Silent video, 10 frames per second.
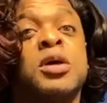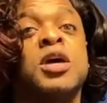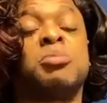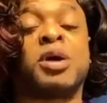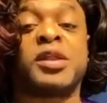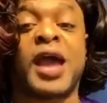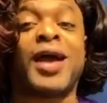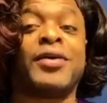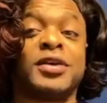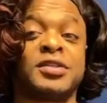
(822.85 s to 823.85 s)
But
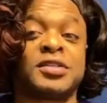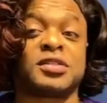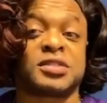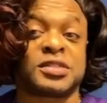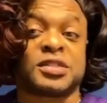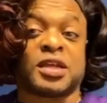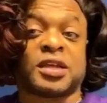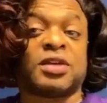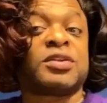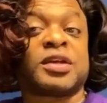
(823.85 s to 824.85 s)
now he's
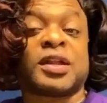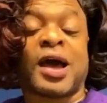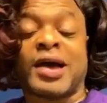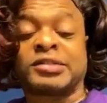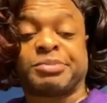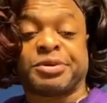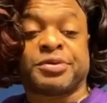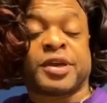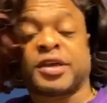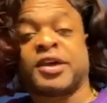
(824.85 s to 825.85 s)
still in the hospital
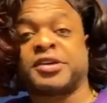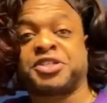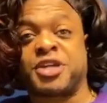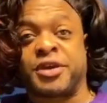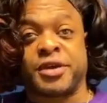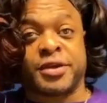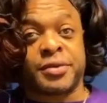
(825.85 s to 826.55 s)
and can't shake it.